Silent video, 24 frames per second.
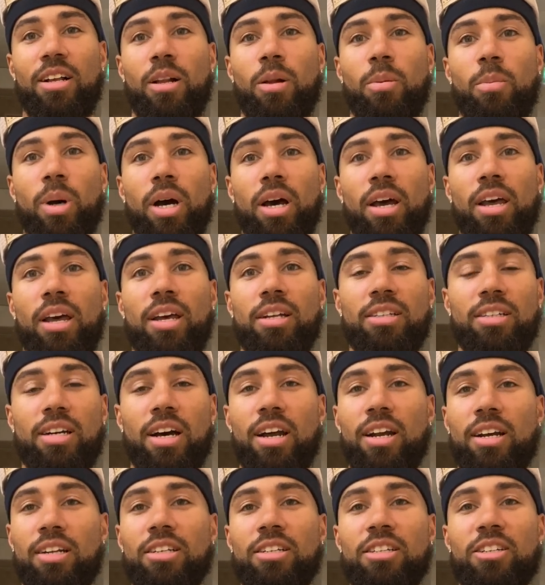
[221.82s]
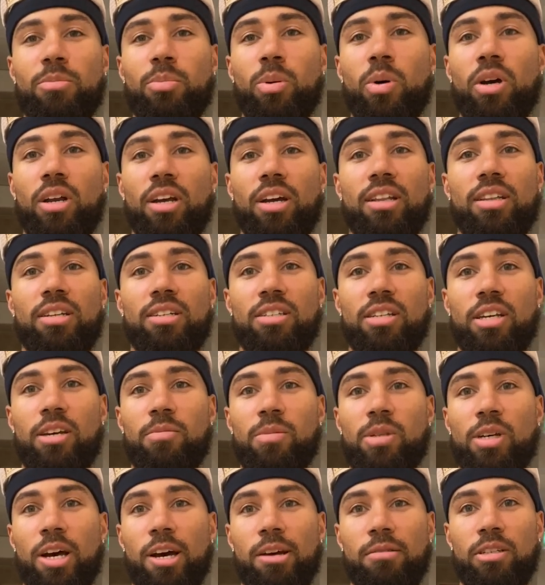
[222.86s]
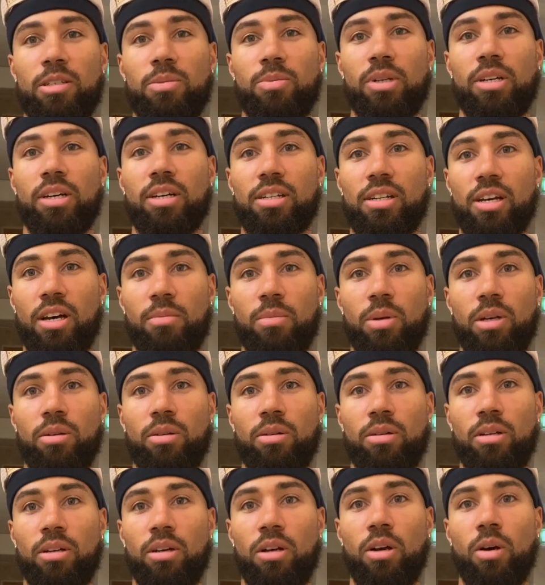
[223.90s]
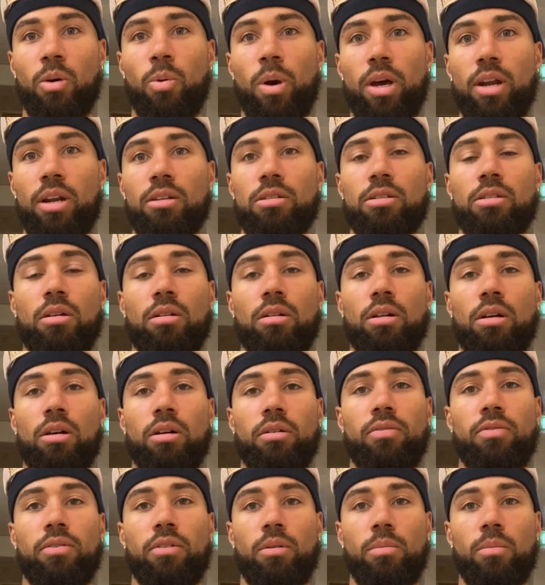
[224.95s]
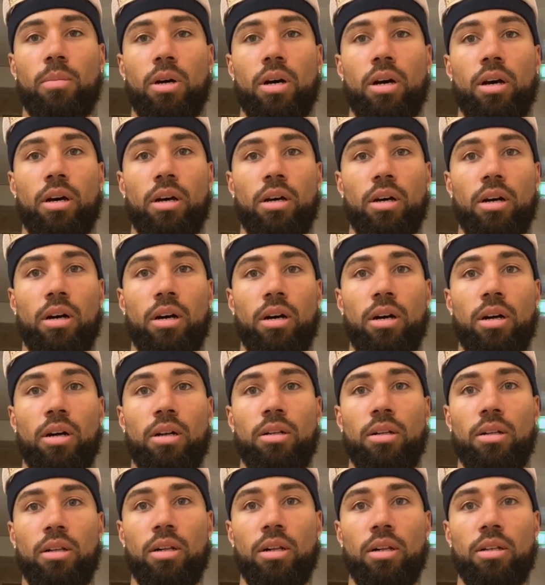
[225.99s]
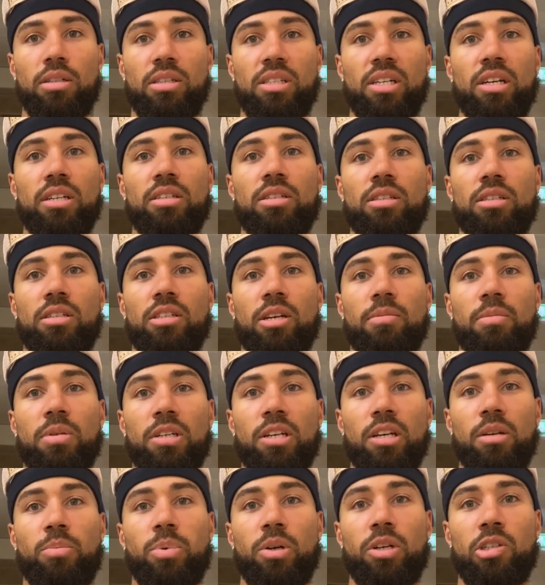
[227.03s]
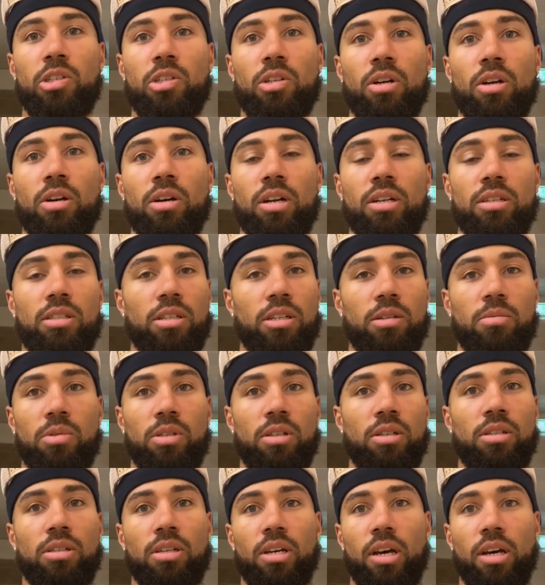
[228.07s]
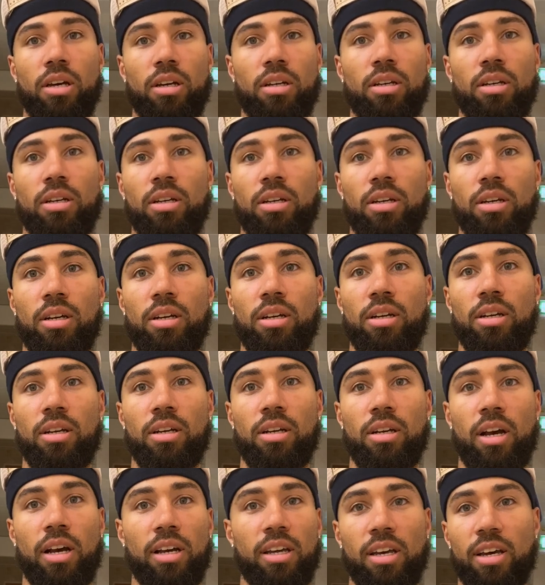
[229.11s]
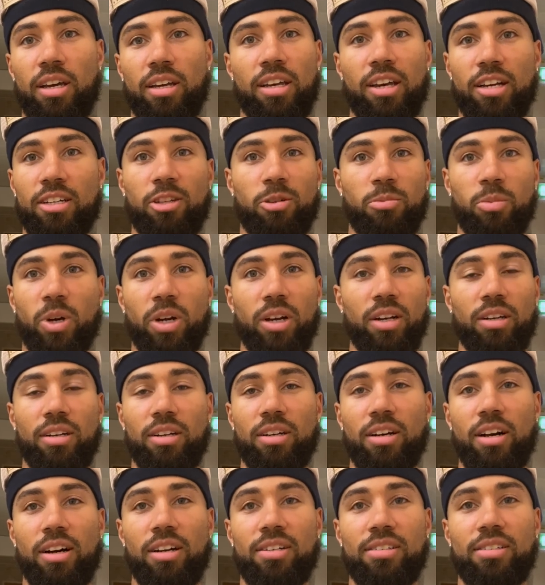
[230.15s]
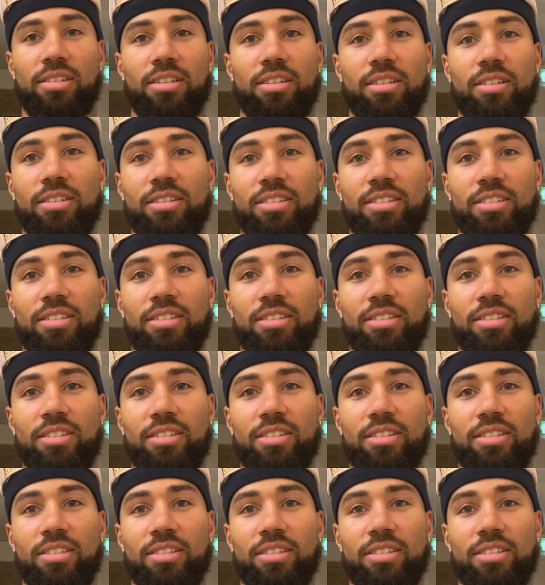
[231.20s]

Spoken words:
But it's kind of disappointing at the same time, just because I've been waiting so long for my citizenship to get pushed through, and it seems just like I can't catch a break, honestly.